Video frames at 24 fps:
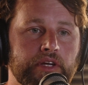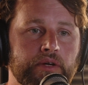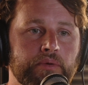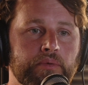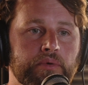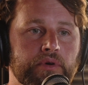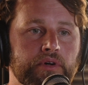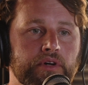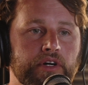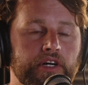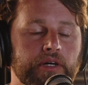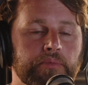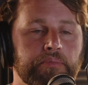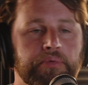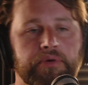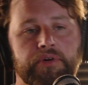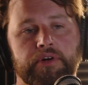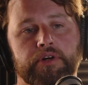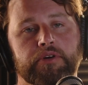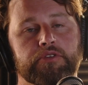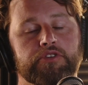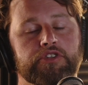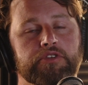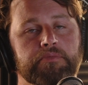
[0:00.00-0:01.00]
we were
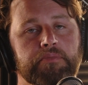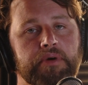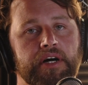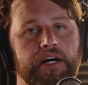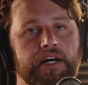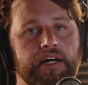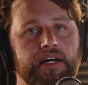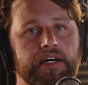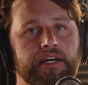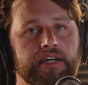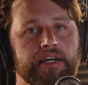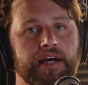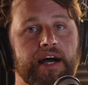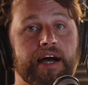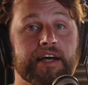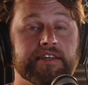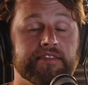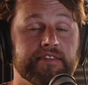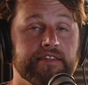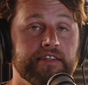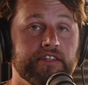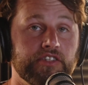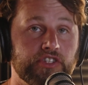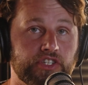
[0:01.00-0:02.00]
approached by
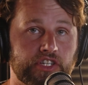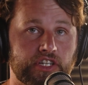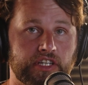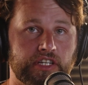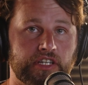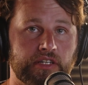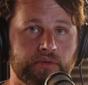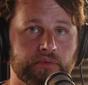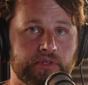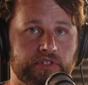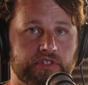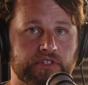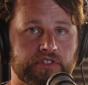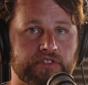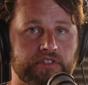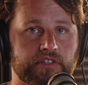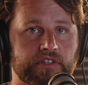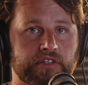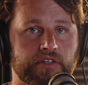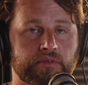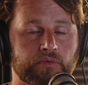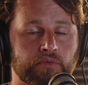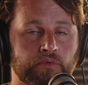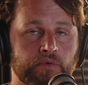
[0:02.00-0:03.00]
ICG, which
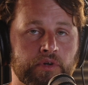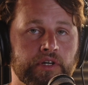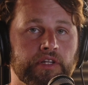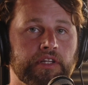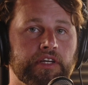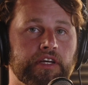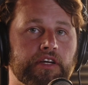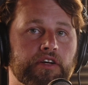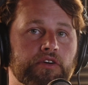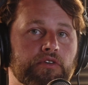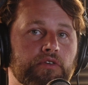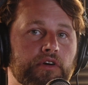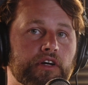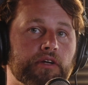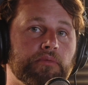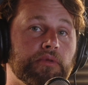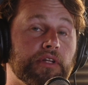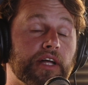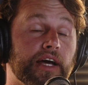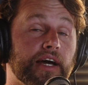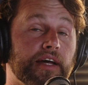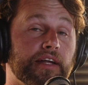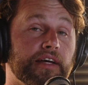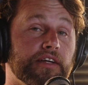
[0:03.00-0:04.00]
is a really
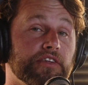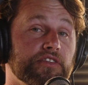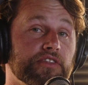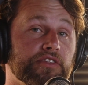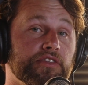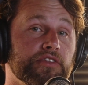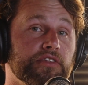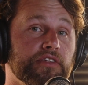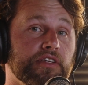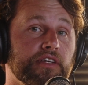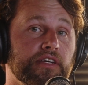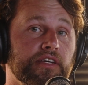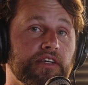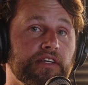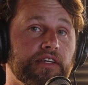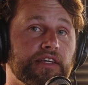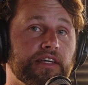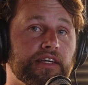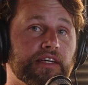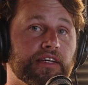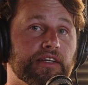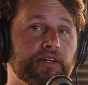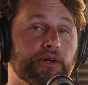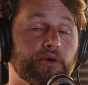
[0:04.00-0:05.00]
incredible ad
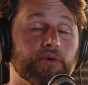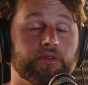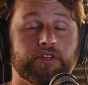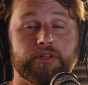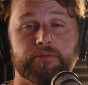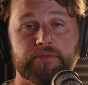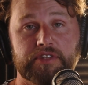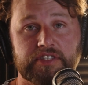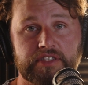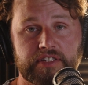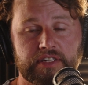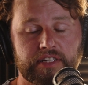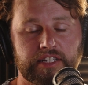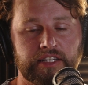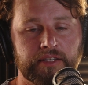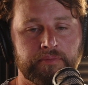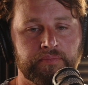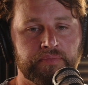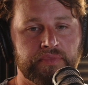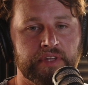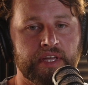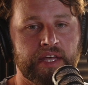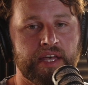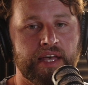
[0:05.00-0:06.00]
agency in Oklahoma
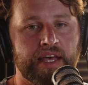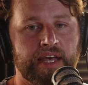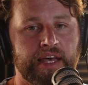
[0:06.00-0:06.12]
City.